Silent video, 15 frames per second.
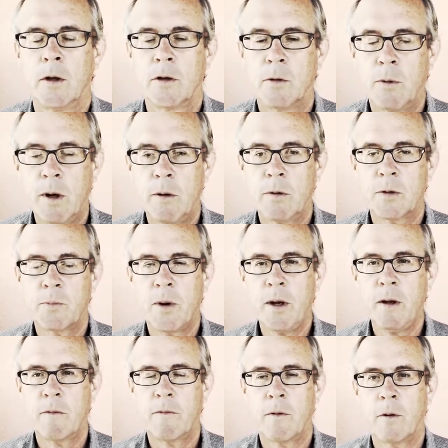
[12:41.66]
So what I was
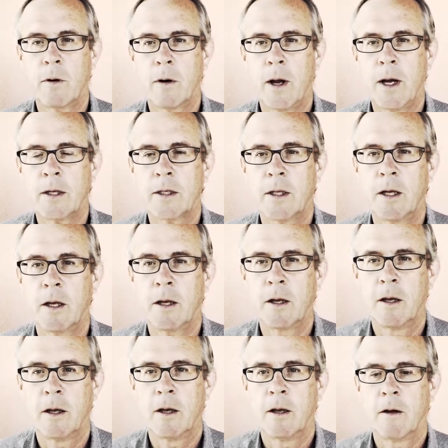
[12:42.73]
praying for, asking
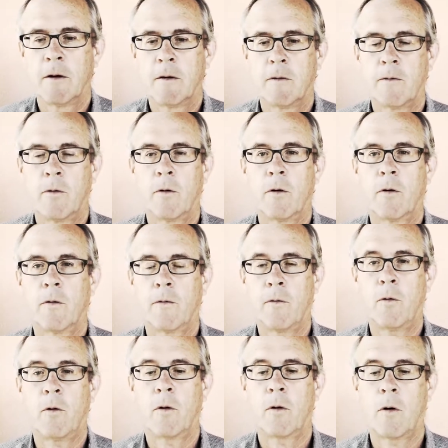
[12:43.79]
for
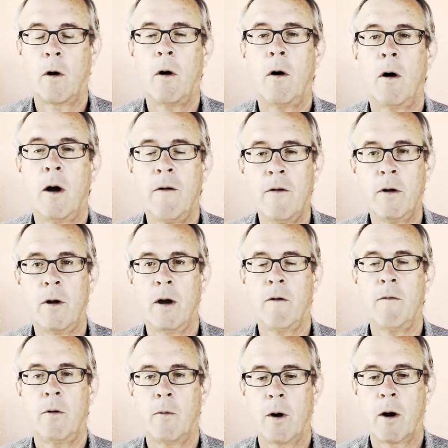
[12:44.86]
all,
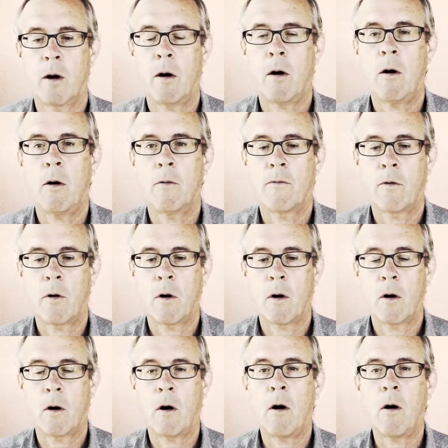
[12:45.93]
everywhere, all, for
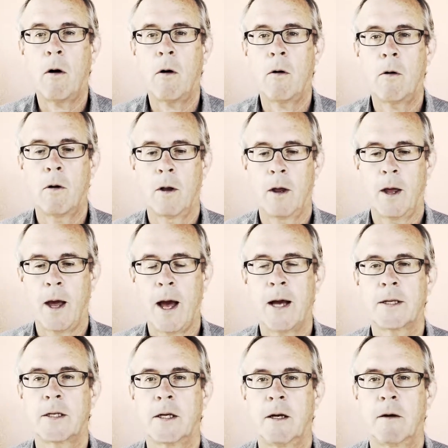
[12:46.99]
all,
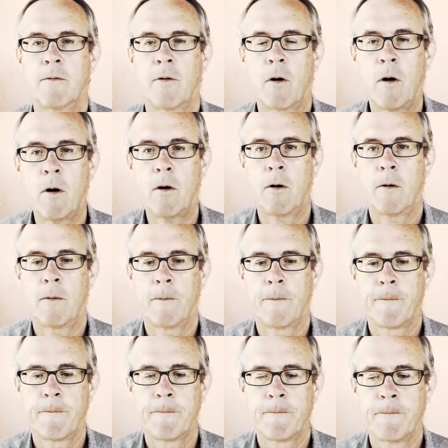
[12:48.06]
asking for all,
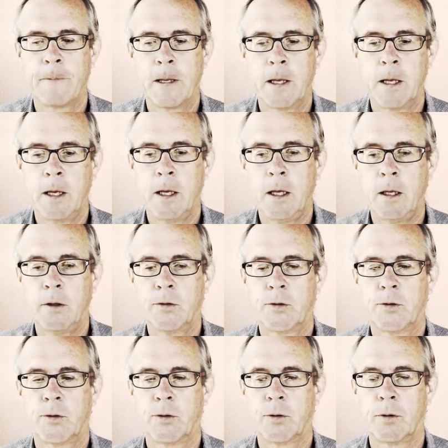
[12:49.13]

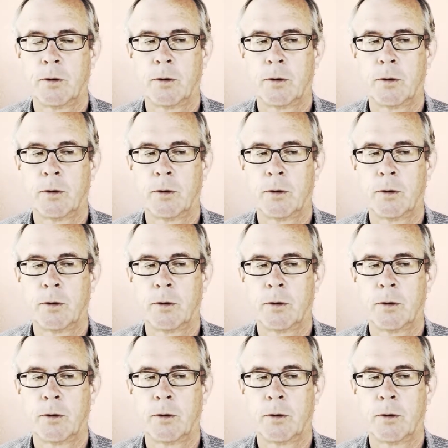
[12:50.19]
is